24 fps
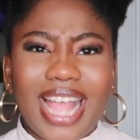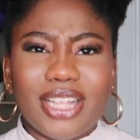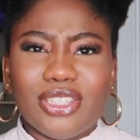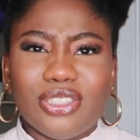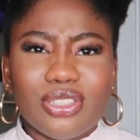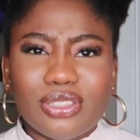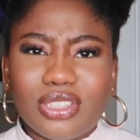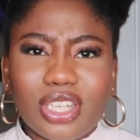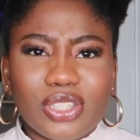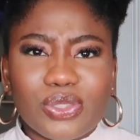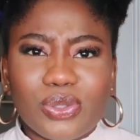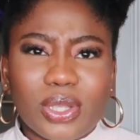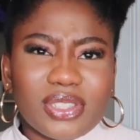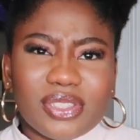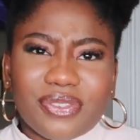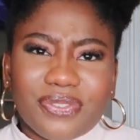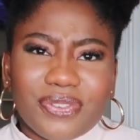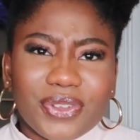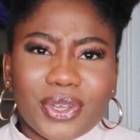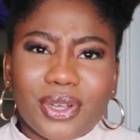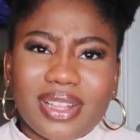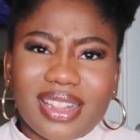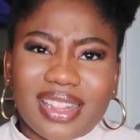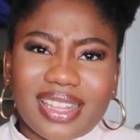you just want
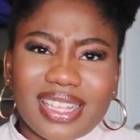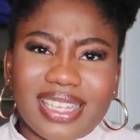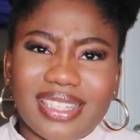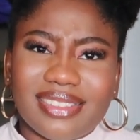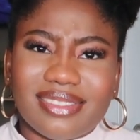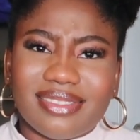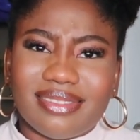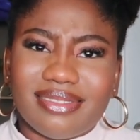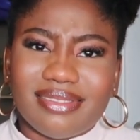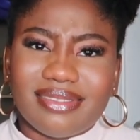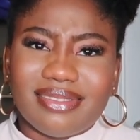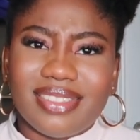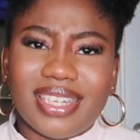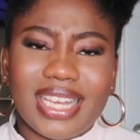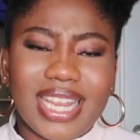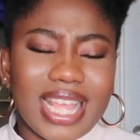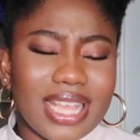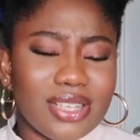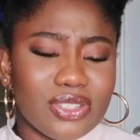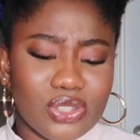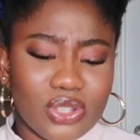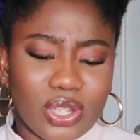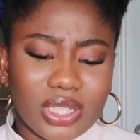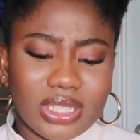to feel clean.
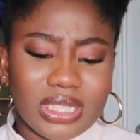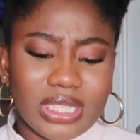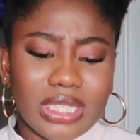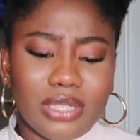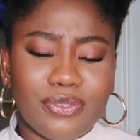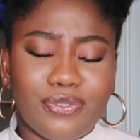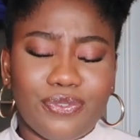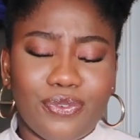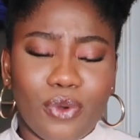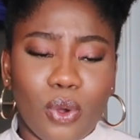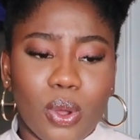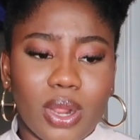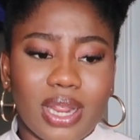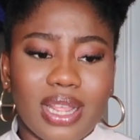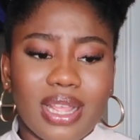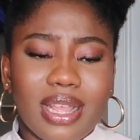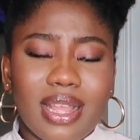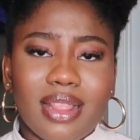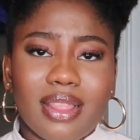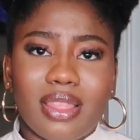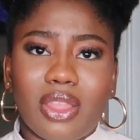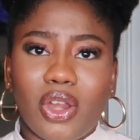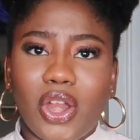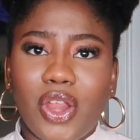There is no need for
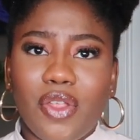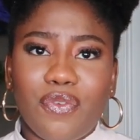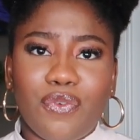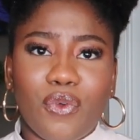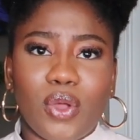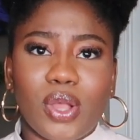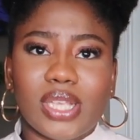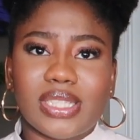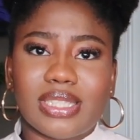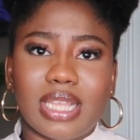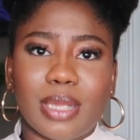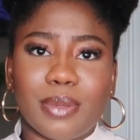3-4